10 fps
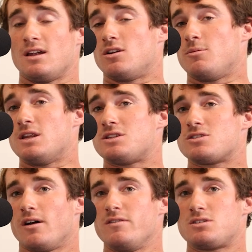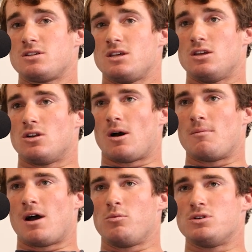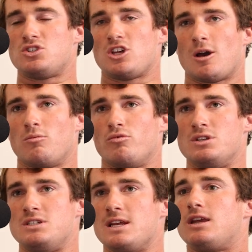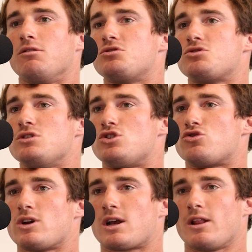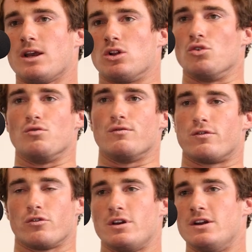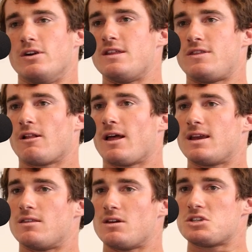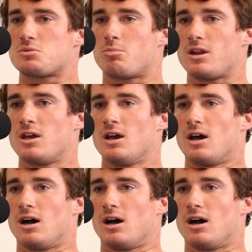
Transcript: Yeah, no, I mean, it's obviously, I wouldn't say I'm ridiculously strict, like gluten-free or anything like this, but,